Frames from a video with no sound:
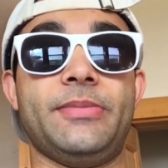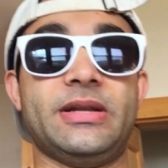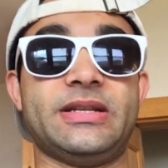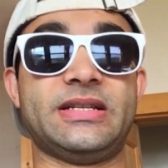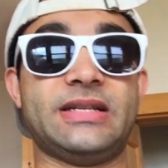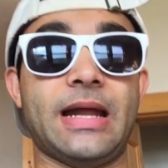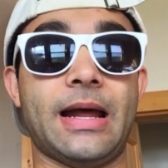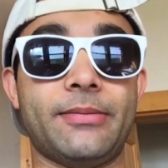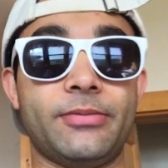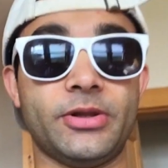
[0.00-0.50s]

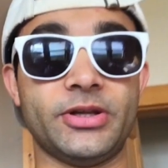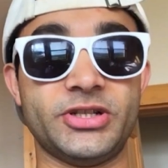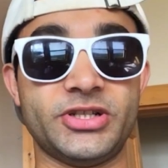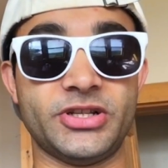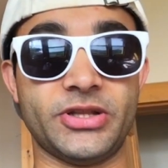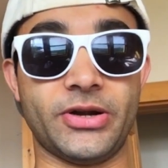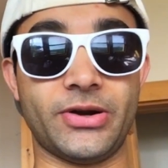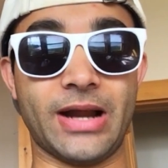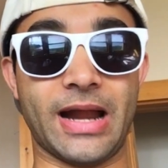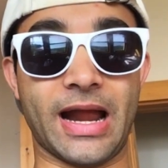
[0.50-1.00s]

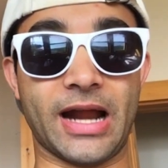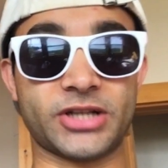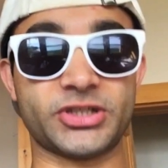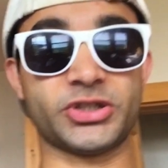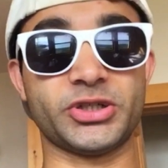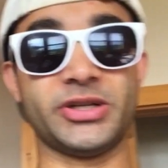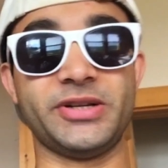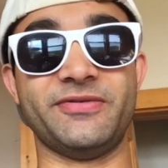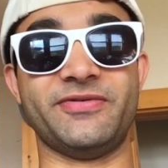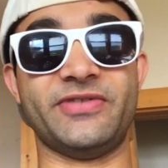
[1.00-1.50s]
established. They're
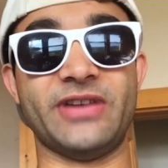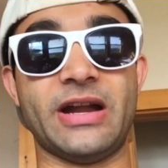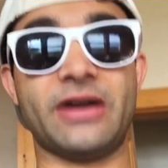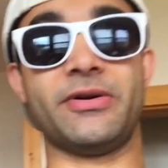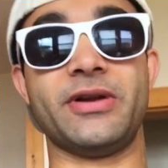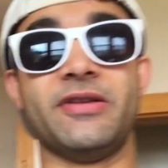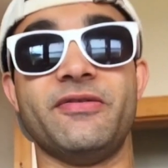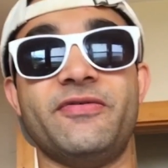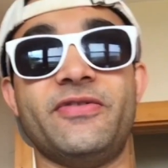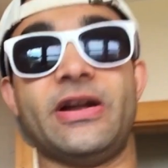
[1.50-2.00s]
actually
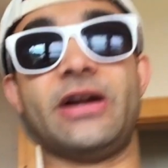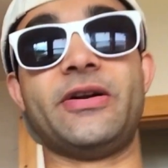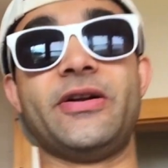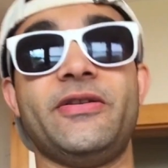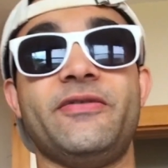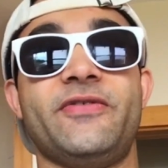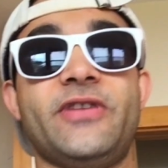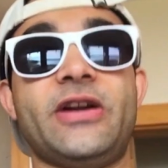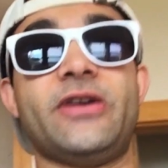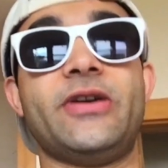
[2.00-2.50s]
very,
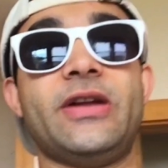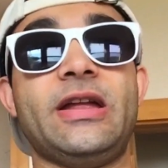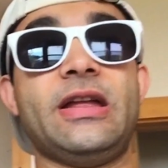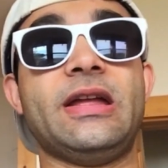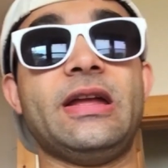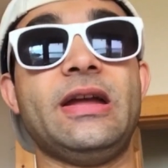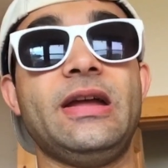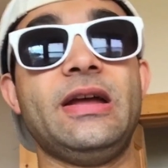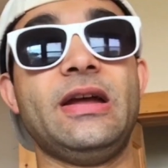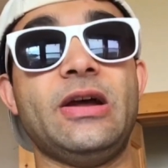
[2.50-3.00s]
very,
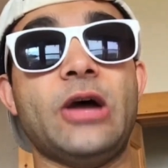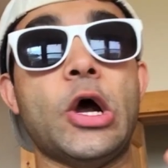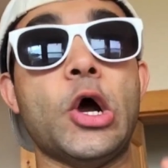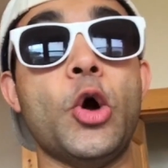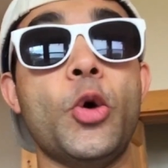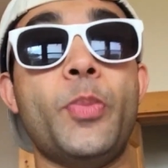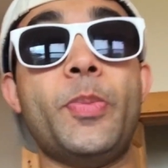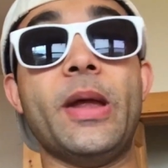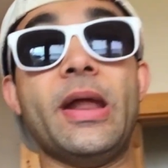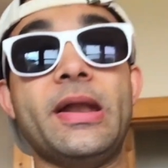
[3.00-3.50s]
very
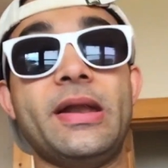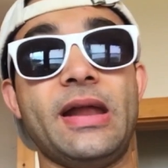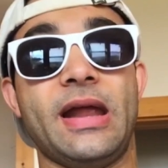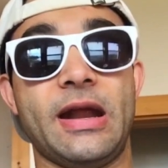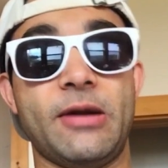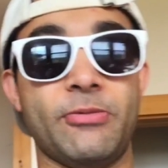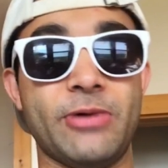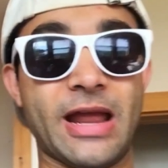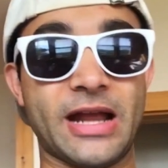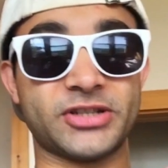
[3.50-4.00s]
open,
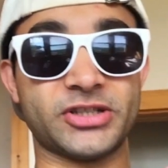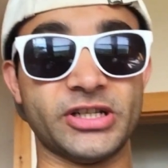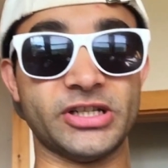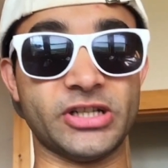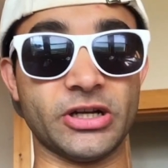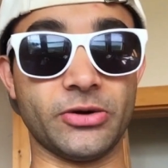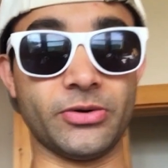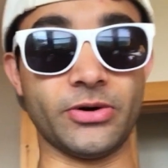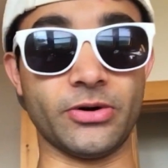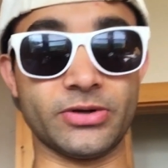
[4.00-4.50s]
and we actually
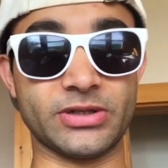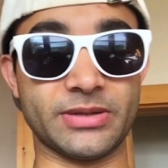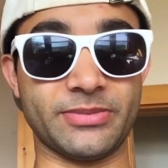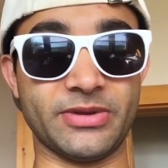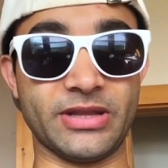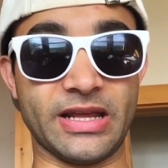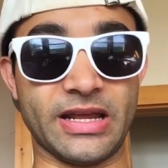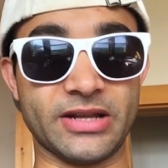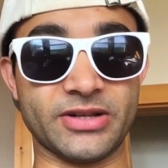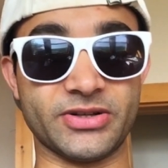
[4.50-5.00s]
don't know
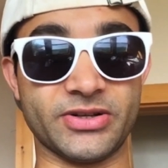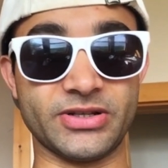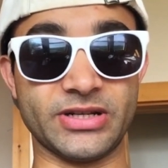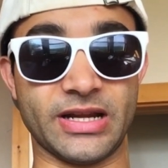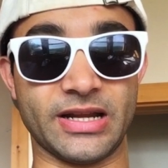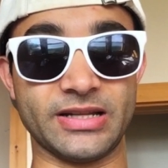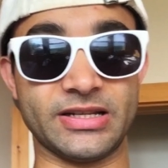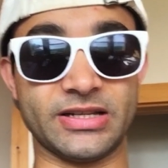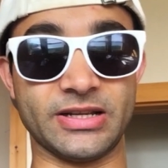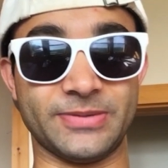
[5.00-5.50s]
some of the answers
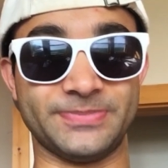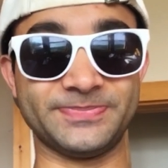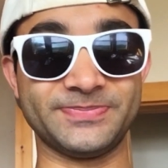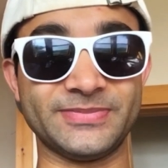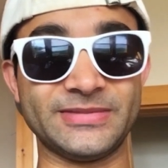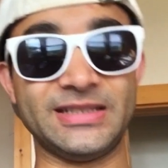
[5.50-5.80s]
yet. So